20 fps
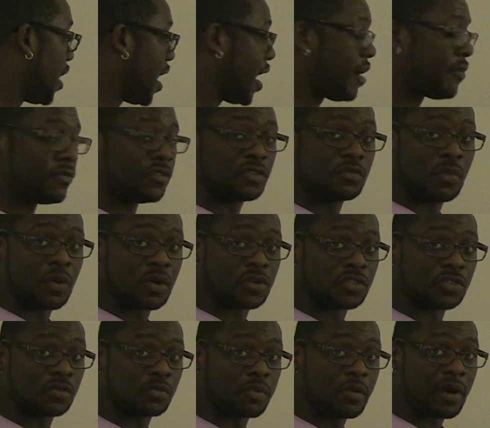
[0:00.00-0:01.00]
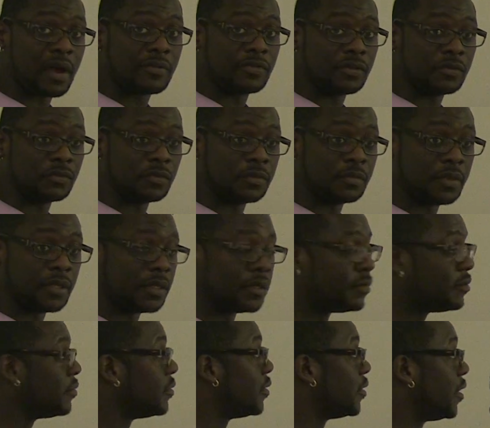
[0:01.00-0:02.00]
average marginal profit would be,
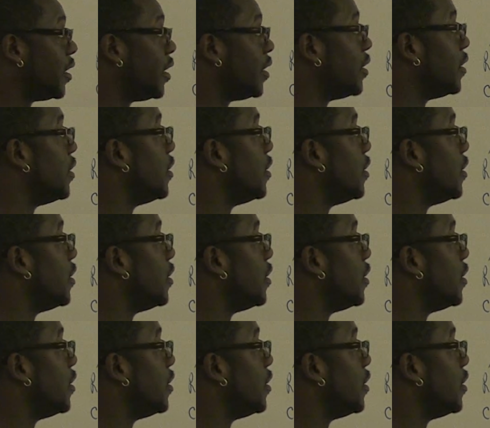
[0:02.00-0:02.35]
okay?